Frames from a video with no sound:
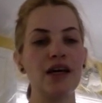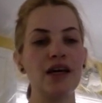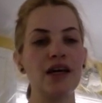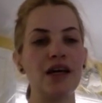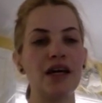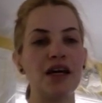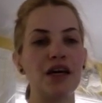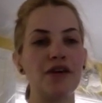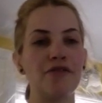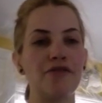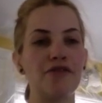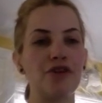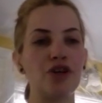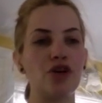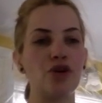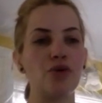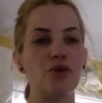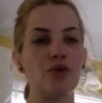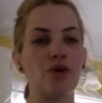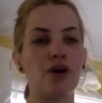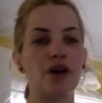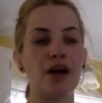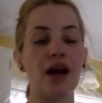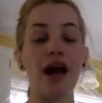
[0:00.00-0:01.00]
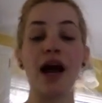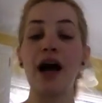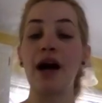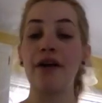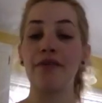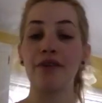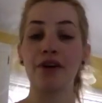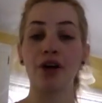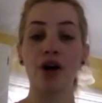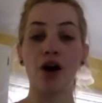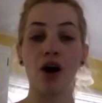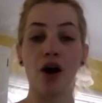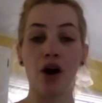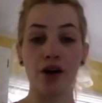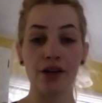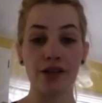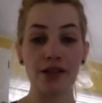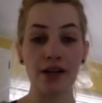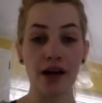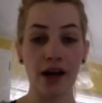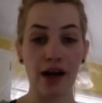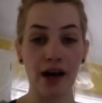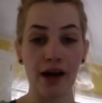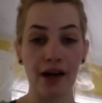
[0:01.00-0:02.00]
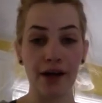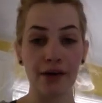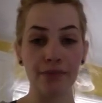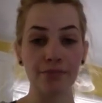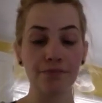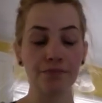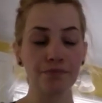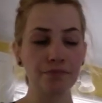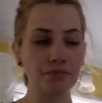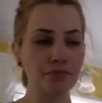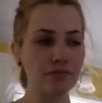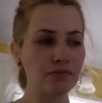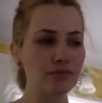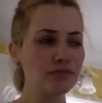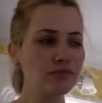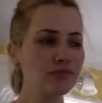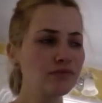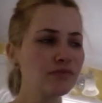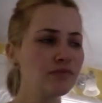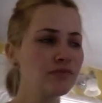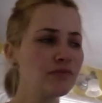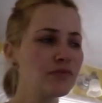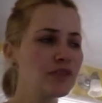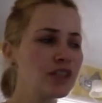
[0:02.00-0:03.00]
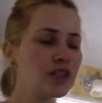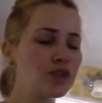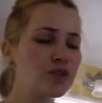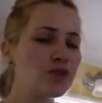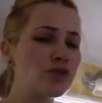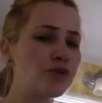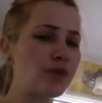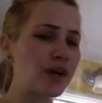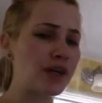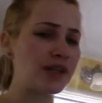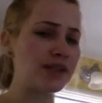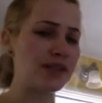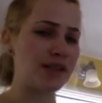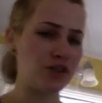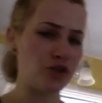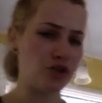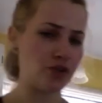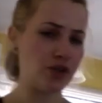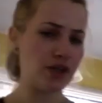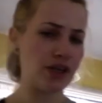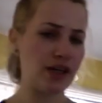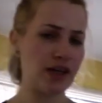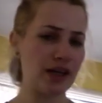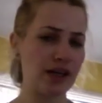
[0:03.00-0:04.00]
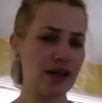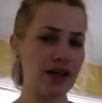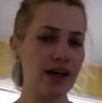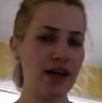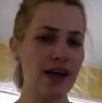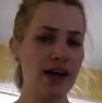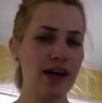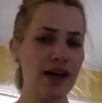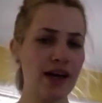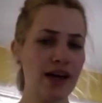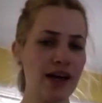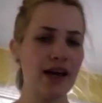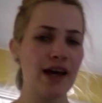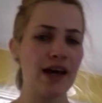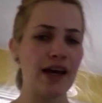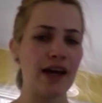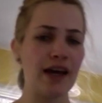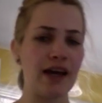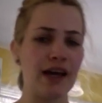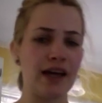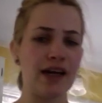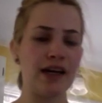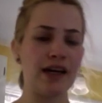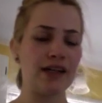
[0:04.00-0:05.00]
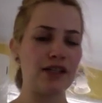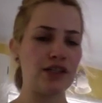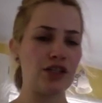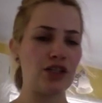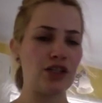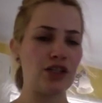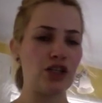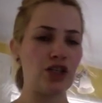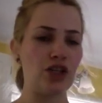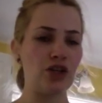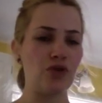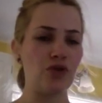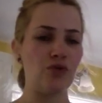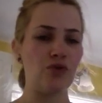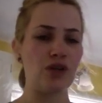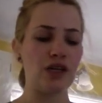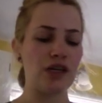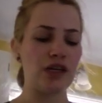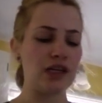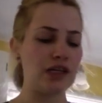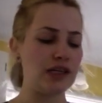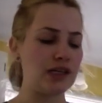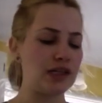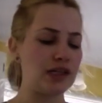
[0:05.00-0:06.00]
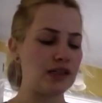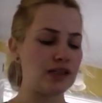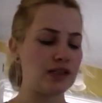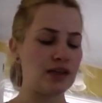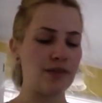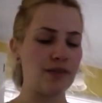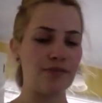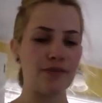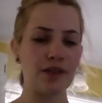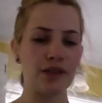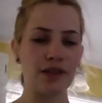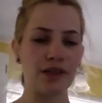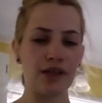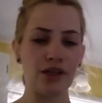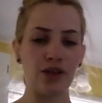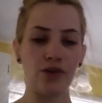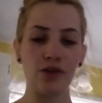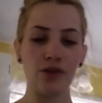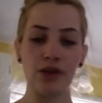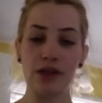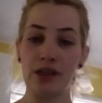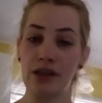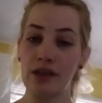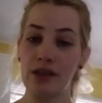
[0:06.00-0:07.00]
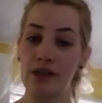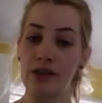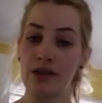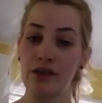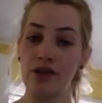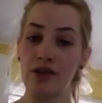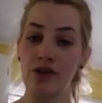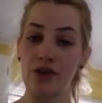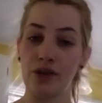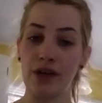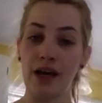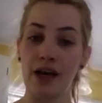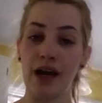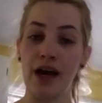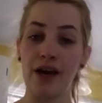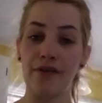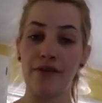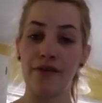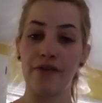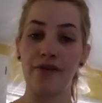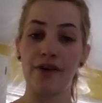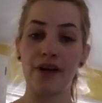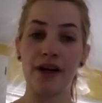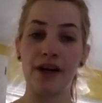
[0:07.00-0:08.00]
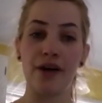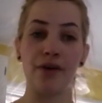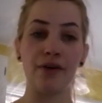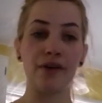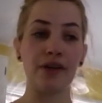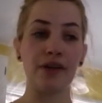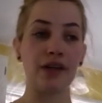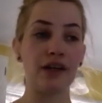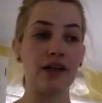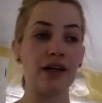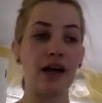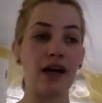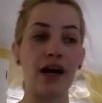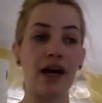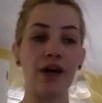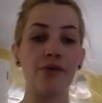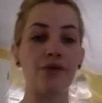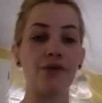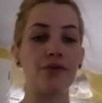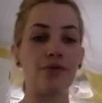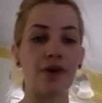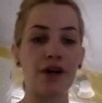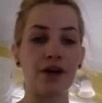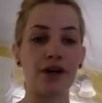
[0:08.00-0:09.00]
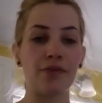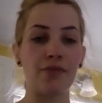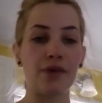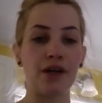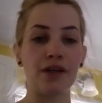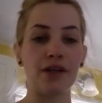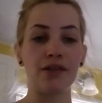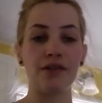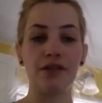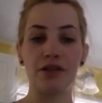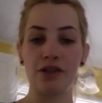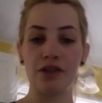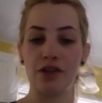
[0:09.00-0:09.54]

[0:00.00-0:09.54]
If you are having a hard time transitioning and you need something that you can have every now and then, I would recommend,